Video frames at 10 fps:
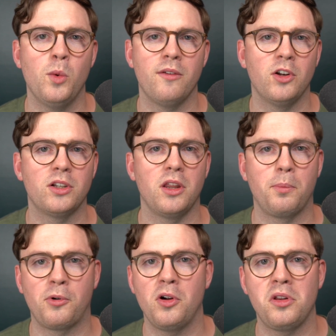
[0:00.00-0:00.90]
We've looked at the
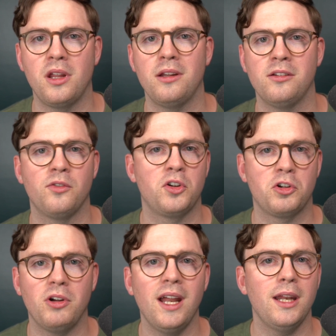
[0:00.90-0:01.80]
process of
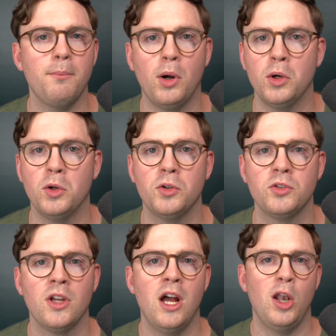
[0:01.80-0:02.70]
creating
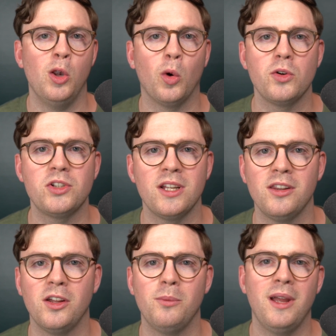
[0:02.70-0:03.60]
polls, launching
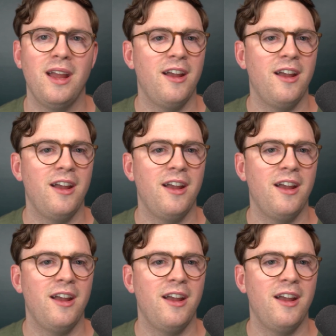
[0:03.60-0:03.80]
them,